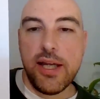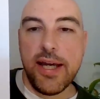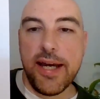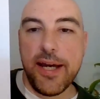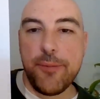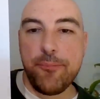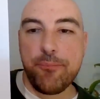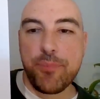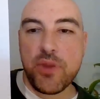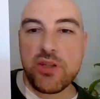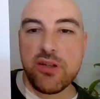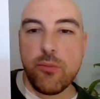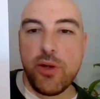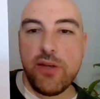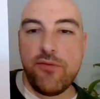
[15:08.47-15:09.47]

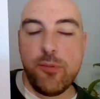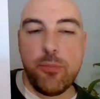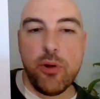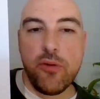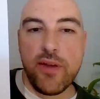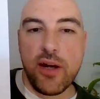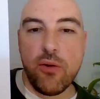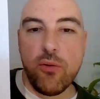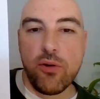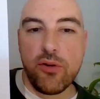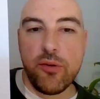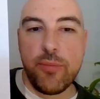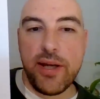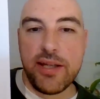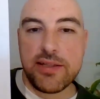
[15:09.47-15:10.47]
So when if you put that all
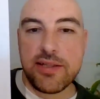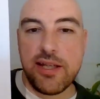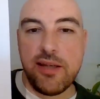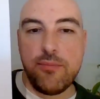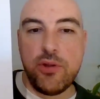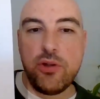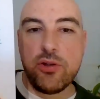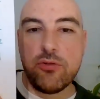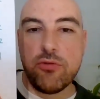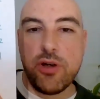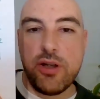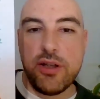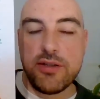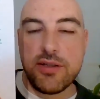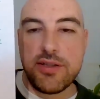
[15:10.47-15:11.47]
on a bet slip, you could
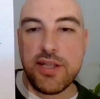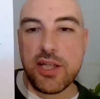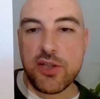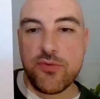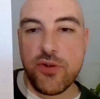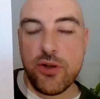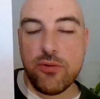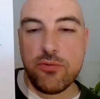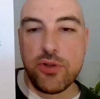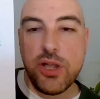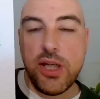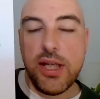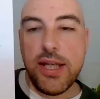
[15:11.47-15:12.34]
write it as a sixfold.